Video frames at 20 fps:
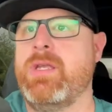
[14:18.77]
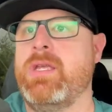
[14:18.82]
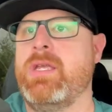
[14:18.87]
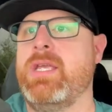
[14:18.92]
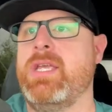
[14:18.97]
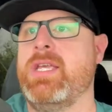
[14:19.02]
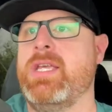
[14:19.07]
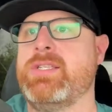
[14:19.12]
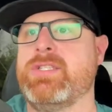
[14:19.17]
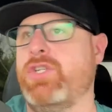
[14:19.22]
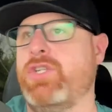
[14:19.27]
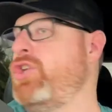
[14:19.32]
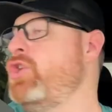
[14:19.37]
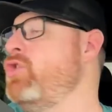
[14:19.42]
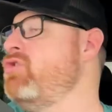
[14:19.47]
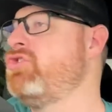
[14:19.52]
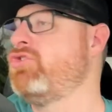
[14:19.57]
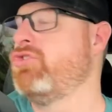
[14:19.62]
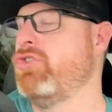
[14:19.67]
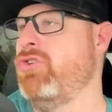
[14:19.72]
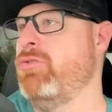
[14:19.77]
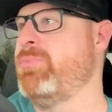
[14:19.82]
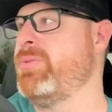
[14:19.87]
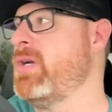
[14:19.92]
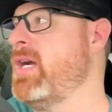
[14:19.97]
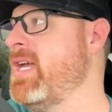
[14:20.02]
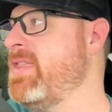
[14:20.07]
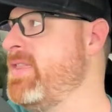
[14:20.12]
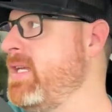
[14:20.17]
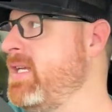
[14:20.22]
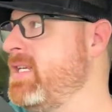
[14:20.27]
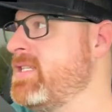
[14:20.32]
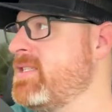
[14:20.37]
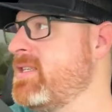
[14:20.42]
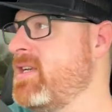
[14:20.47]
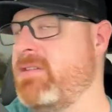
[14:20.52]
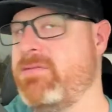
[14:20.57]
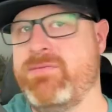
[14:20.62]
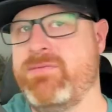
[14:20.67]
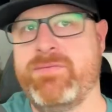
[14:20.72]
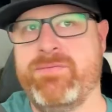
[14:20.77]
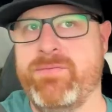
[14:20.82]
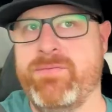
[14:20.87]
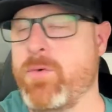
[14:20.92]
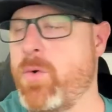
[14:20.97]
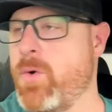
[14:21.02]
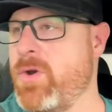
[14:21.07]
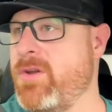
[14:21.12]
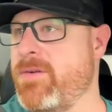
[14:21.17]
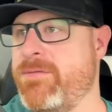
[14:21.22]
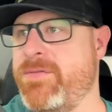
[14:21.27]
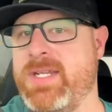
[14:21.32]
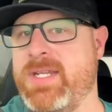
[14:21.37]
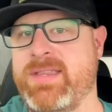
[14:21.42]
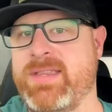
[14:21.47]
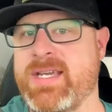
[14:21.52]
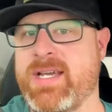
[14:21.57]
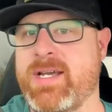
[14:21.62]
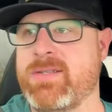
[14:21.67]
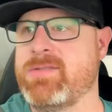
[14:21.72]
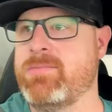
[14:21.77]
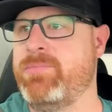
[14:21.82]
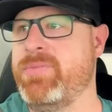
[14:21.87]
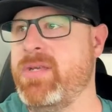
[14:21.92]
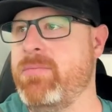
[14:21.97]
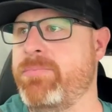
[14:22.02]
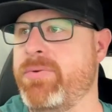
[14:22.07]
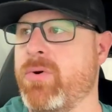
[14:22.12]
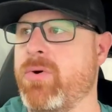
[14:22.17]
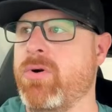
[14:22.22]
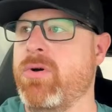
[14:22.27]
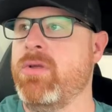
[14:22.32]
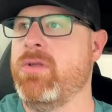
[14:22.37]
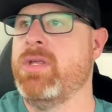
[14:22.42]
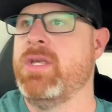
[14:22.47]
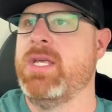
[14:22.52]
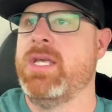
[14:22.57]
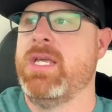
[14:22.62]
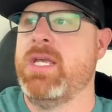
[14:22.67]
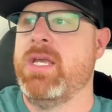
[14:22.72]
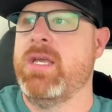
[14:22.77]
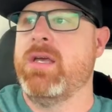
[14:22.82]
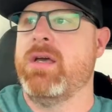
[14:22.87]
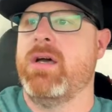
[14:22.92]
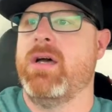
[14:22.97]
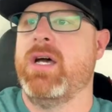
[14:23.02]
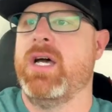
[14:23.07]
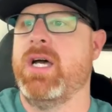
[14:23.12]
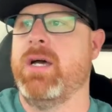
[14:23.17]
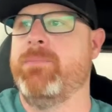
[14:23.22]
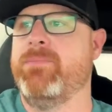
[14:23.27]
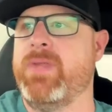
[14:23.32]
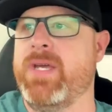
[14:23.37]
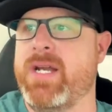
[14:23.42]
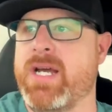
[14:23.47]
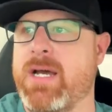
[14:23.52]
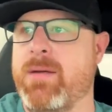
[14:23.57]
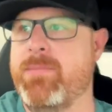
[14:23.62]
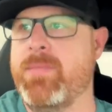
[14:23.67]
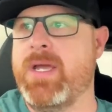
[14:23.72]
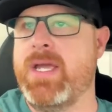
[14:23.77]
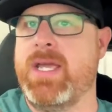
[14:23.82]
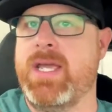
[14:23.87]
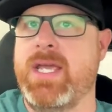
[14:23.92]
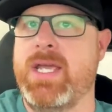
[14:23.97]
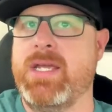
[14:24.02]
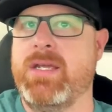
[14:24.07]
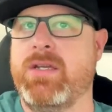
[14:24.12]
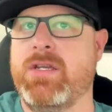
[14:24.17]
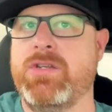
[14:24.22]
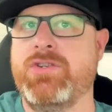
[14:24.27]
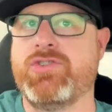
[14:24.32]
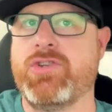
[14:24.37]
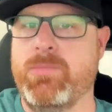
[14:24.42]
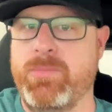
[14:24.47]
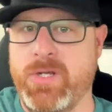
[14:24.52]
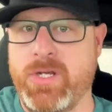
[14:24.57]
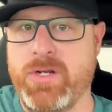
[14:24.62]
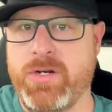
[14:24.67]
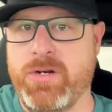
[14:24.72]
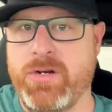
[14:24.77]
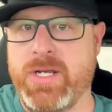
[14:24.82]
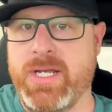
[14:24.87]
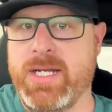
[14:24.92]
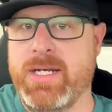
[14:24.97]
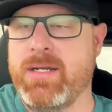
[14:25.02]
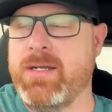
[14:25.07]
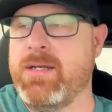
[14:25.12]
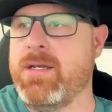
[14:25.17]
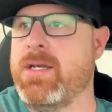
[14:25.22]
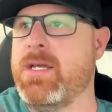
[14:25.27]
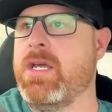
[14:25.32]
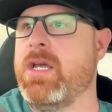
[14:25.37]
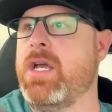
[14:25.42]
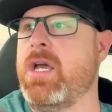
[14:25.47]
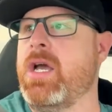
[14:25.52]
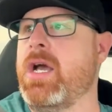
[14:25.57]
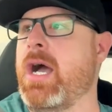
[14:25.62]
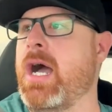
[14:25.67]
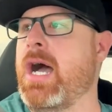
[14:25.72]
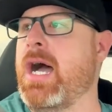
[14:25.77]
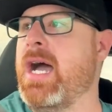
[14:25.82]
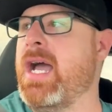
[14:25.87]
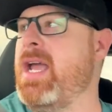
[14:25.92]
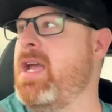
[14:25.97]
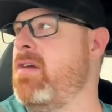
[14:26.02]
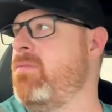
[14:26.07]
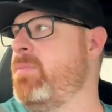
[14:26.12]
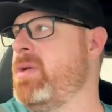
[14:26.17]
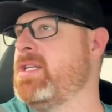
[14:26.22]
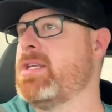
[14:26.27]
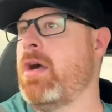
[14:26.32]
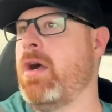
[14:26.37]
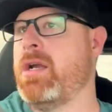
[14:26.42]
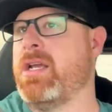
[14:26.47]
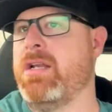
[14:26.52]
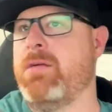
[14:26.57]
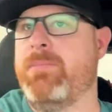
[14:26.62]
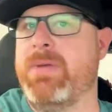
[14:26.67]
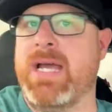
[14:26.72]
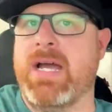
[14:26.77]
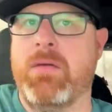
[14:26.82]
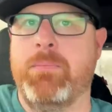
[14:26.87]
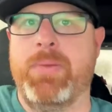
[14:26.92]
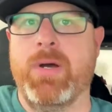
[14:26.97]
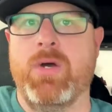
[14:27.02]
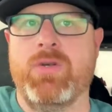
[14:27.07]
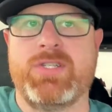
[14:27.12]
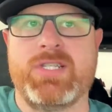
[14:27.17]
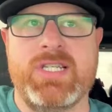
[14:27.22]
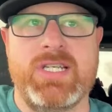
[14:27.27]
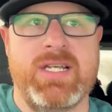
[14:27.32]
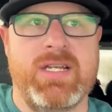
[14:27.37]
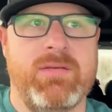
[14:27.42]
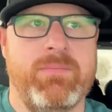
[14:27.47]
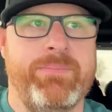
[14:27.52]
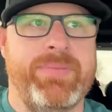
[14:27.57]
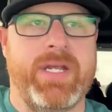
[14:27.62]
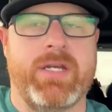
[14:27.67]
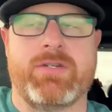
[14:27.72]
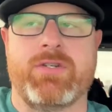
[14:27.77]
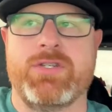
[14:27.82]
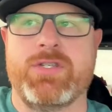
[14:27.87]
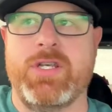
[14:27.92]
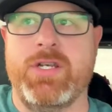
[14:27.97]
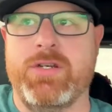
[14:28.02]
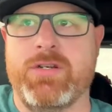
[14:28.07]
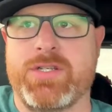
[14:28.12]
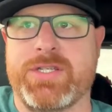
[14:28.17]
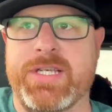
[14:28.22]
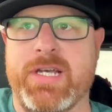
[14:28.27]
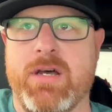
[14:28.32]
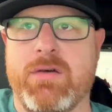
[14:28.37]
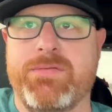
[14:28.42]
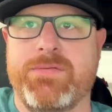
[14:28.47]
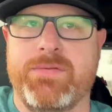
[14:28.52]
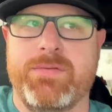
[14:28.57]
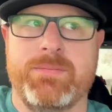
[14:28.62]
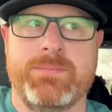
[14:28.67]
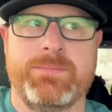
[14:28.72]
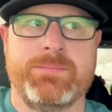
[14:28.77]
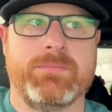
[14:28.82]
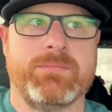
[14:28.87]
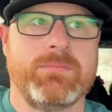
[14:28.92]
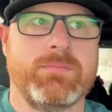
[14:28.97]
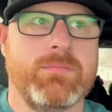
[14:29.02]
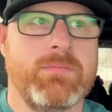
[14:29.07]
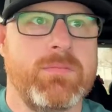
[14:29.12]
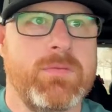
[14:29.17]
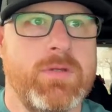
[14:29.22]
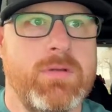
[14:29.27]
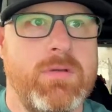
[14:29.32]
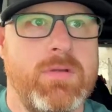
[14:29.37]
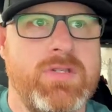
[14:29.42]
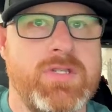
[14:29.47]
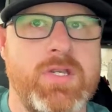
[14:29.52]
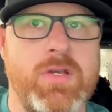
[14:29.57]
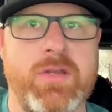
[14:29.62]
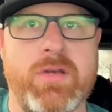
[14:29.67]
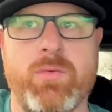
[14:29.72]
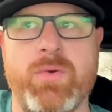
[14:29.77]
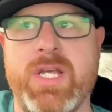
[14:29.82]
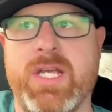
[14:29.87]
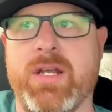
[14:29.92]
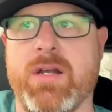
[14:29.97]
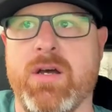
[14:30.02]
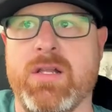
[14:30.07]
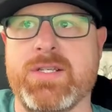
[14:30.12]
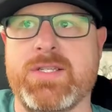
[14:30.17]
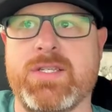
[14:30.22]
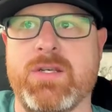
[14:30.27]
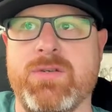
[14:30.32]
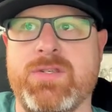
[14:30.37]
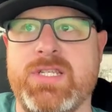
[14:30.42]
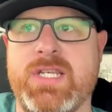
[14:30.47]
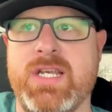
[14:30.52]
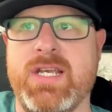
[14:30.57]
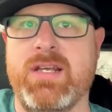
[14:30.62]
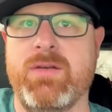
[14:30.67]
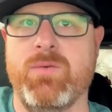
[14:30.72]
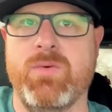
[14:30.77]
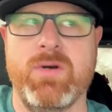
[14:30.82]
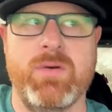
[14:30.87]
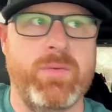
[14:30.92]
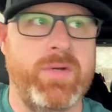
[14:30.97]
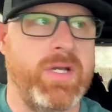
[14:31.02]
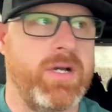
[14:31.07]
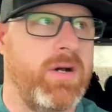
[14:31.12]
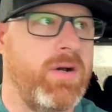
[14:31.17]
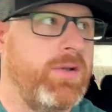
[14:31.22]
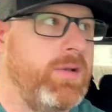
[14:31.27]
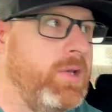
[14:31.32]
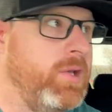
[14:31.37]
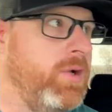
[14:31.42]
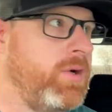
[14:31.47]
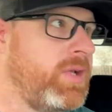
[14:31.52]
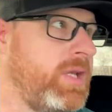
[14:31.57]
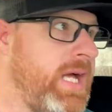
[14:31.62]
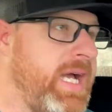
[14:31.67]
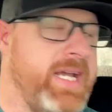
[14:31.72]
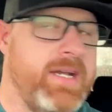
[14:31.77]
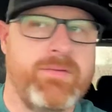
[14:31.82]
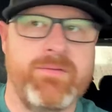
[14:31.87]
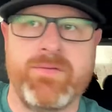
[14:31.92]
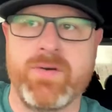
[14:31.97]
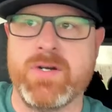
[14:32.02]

is a huge group. I think it's like 40 or 50,000 people that I'm a contributor in. I have been talking about posting pictures of yourself so that we can all associate what we all look like